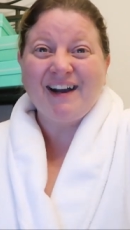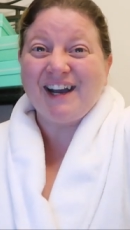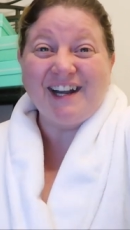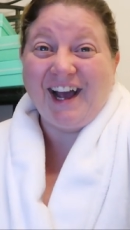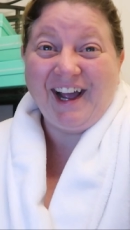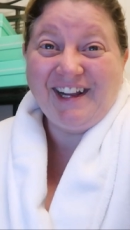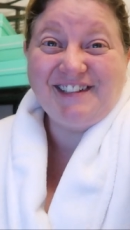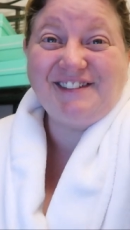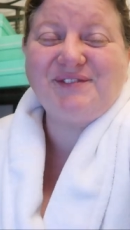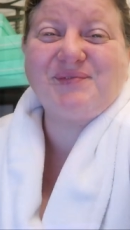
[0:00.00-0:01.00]
Good
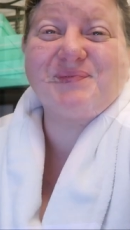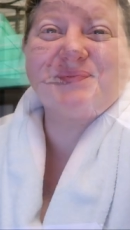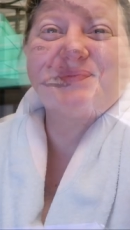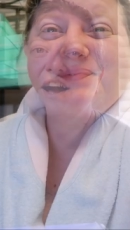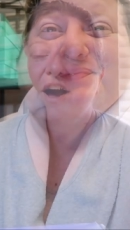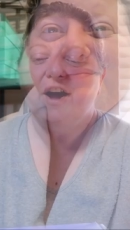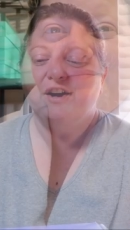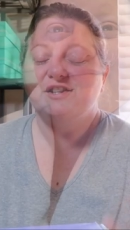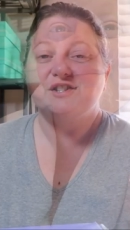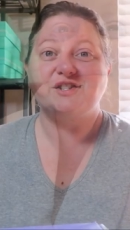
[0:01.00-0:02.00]
night.
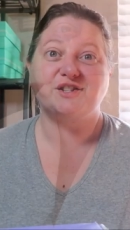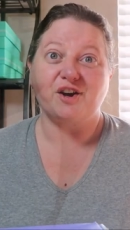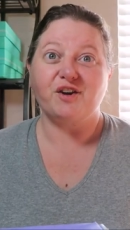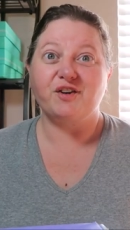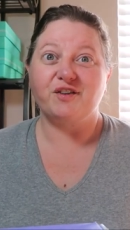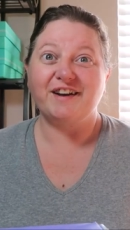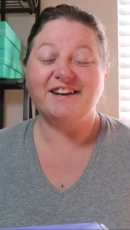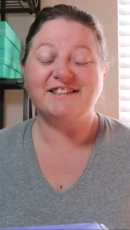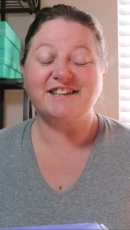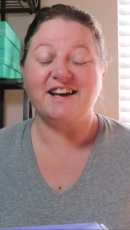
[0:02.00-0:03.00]
So it
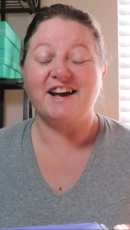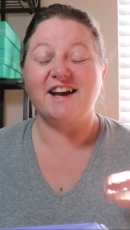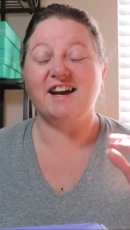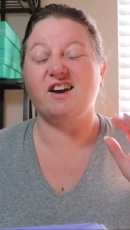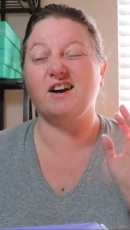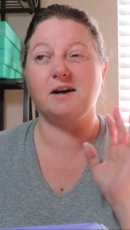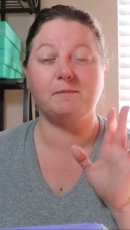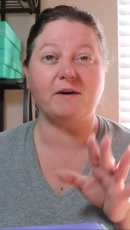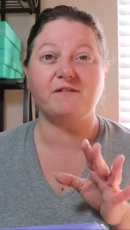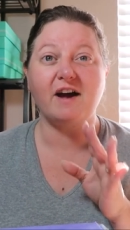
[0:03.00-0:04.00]
is like
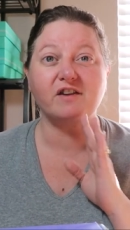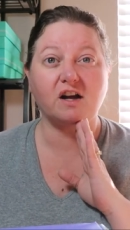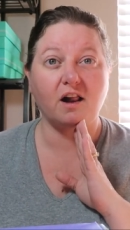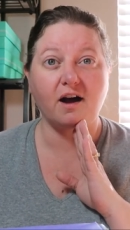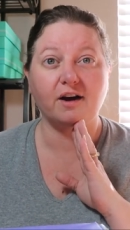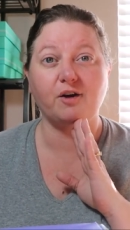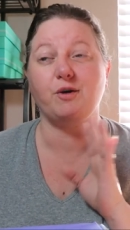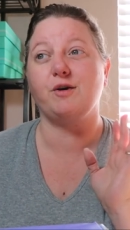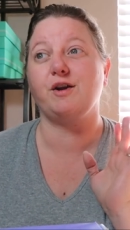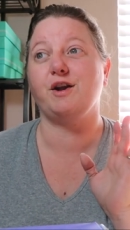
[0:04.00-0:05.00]
about five o'clock
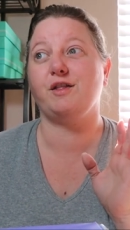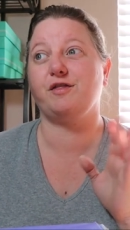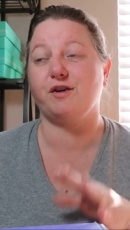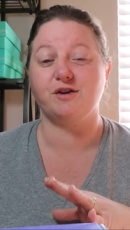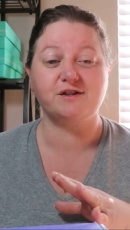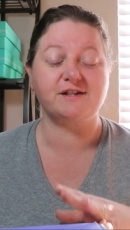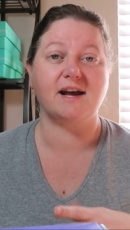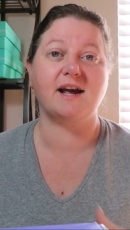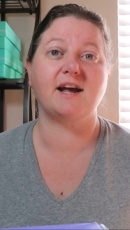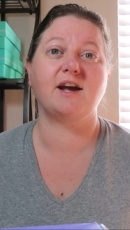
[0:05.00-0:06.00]
on
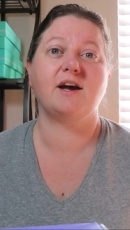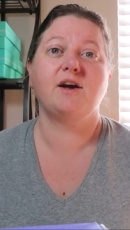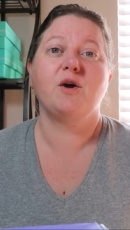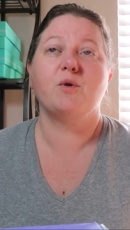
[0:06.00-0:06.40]
Thursday,